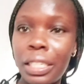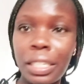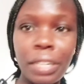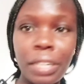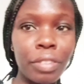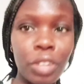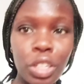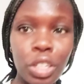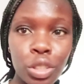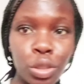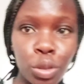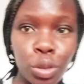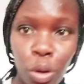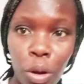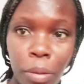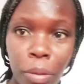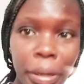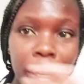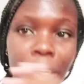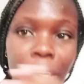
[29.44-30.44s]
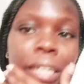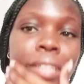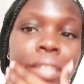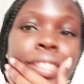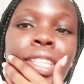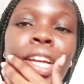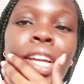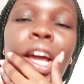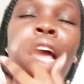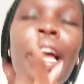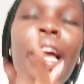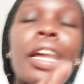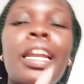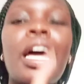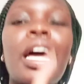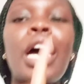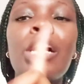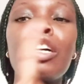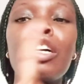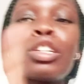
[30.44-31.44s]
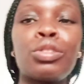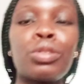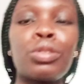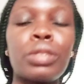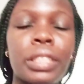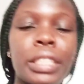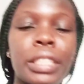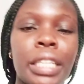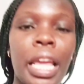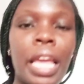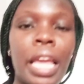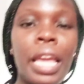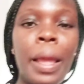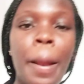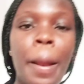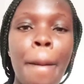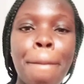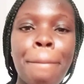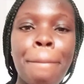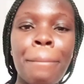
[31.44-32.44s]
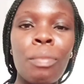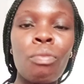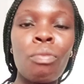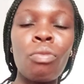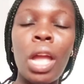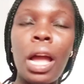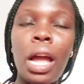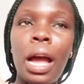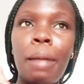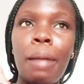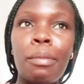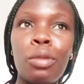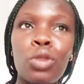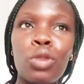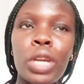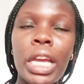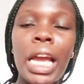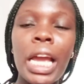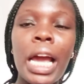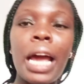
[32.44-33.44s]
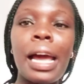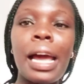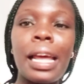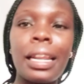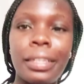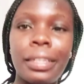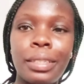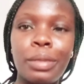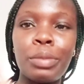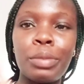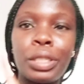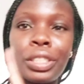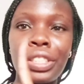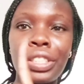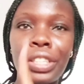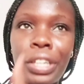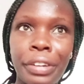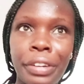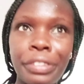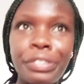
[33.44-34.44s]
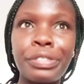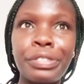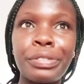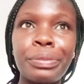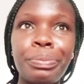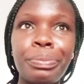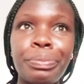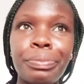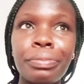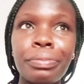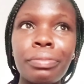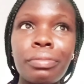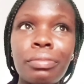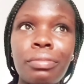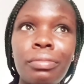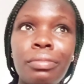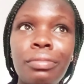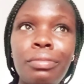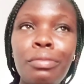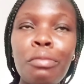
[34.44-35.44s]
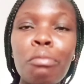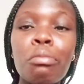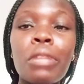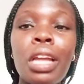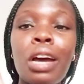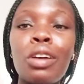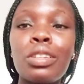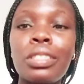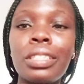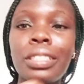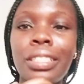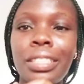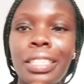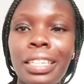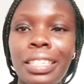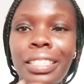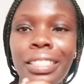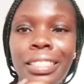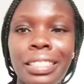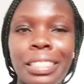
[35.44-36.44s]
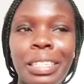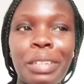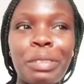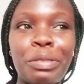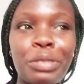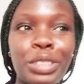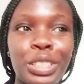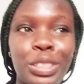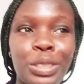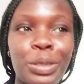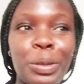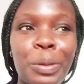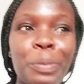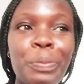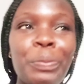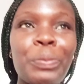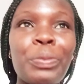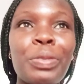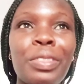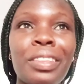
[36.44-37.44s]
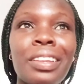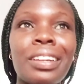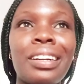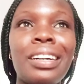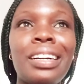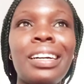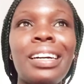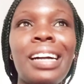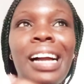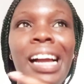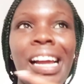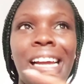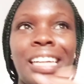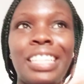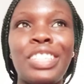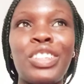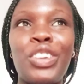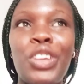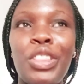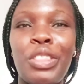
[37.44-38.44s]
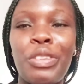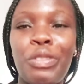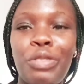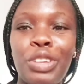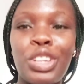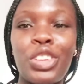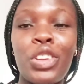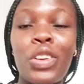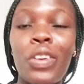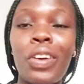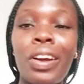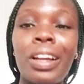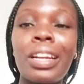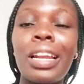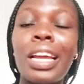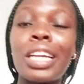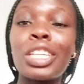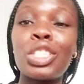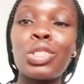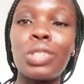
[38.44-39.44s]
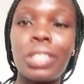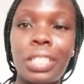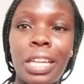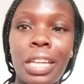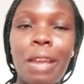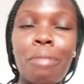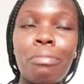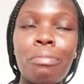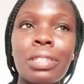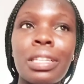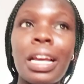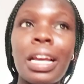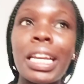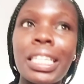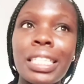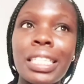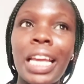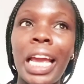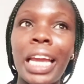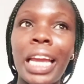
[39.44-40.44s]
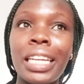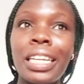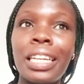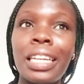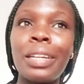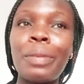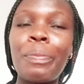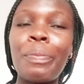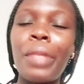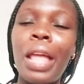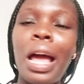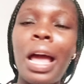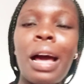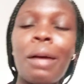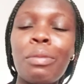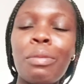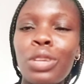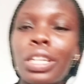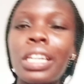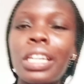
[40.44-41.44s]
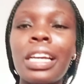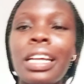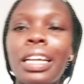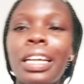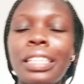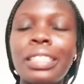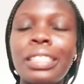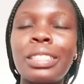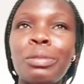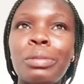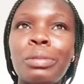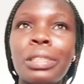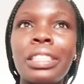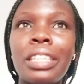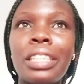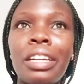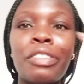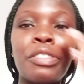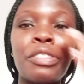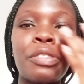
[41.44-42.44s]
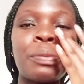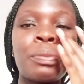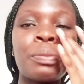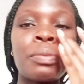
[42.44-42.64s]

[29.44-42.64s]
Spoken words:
never wants to cooperate. And I want to say, I'm looking a little bit rough. I was just editing a video. And on the video, like two times, I said, I'm looking a little bit rough.